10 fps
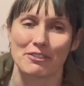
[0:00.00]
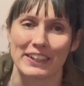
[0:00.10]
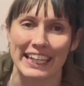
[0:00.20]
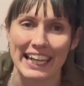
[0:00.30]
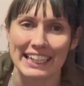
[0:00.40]
for
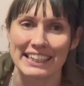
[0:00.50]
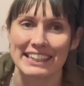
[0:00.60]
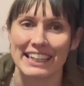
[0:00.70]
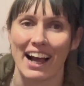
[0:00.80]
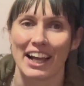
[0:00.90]
the
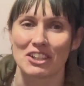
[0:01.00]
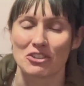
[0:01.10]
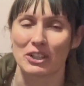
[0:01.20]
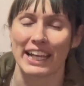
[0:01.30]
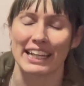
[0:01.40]
kids. I
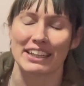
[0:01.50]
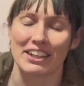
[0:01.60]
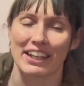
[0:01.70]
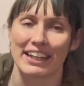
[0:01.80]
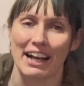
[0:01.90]
enjoy getting
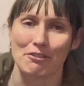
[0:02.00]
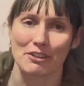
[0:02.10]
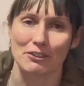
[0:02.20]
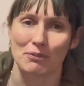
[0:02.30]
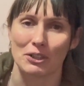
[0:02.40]
the
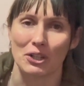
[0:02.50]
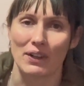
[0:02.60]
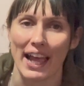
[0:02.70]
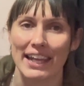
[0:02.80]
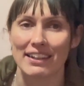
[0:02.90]
outfits from the
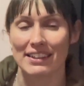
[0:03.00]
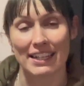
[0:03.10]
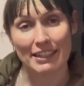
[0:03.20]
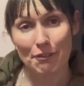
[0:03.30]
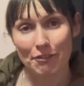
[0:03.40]
UK because they're
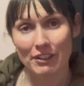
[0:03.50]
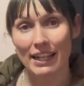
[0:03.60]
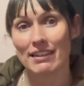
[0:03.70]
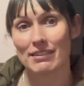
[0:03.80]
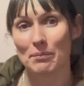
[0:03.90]
different
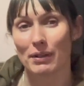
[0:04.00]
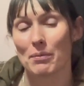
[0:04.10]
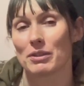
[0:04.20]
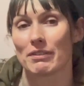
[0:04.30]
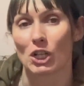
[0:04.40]
and
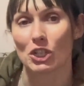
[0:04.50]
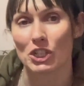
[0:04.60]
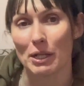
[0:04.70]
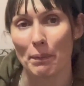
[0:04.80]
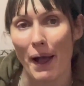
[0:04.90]
sometimes they're a lot
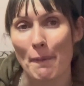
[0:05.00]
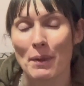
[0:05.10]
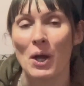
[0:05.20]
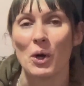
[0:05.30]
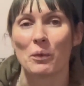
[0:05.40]
cheaper.
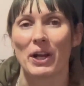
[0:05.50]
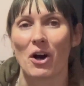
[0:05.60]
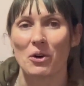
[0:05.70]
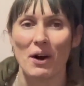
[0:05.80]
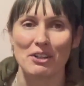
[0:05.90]
We
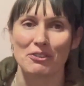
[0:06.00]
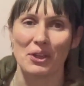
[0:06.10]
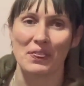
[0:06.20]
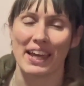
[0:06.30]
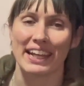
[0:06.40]
got quite a few
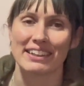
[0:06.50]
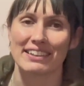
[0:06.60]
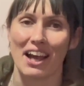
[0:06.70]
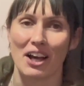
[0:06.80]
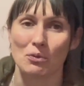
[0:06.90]
things,
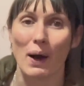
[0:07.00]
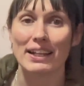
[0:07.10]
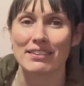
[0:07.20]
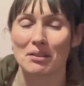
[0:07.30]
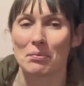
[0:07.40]
as well
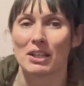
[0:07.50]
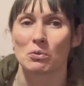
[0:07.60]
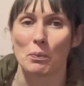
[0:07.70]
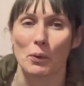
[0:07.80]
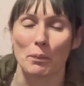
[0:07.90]
as some things
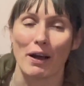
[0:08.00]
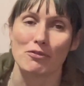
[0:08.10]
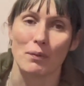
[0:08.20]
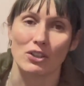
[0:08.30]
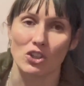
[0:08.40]
we brought back
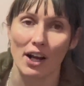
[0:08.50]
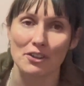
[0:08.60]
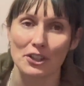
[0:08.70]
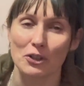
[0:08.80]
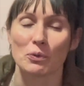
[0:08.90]
from our
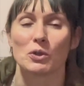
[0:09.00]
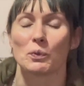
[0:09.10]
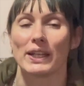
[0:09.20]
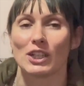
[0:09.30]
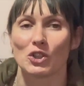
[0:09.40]
childhood, which
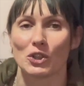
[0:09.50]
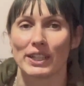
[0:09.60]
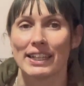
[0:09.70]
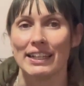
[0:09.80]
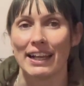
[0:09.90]
we
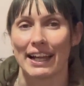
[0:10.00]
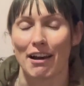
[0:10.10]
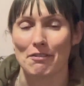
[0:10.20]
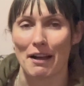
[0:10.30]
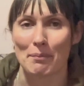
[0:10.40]
enjoyed and
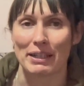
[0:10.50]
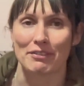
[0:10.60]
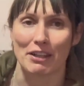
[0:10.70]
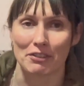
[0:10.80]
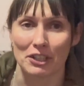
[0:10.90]
our family have
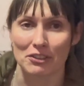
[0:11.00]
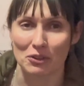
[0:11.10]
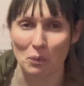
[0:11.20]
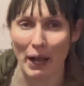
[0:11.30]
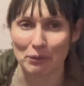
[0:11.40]
given us
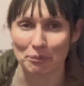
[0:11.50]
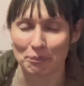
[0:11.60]
as well.